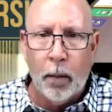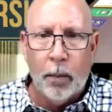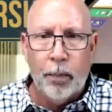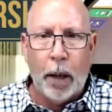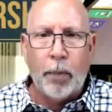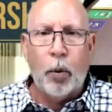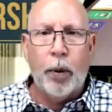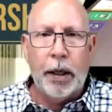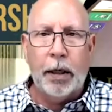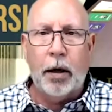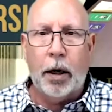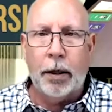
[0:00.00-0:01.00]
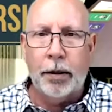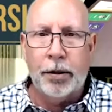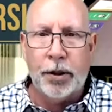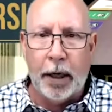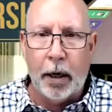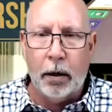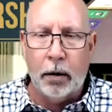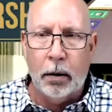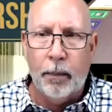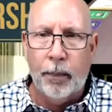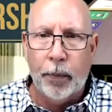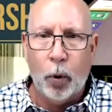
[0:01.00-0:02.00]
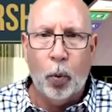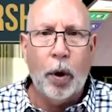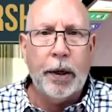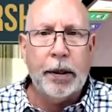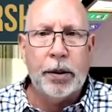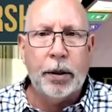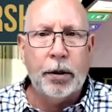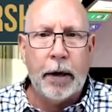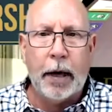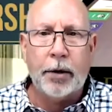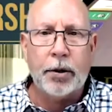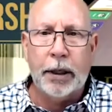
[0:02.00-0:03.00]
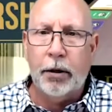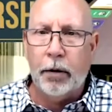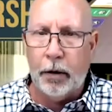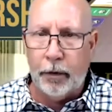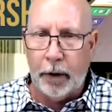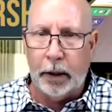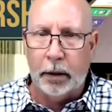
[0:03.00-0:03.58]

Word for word: Maybe we need to understand what is it they're actually grieving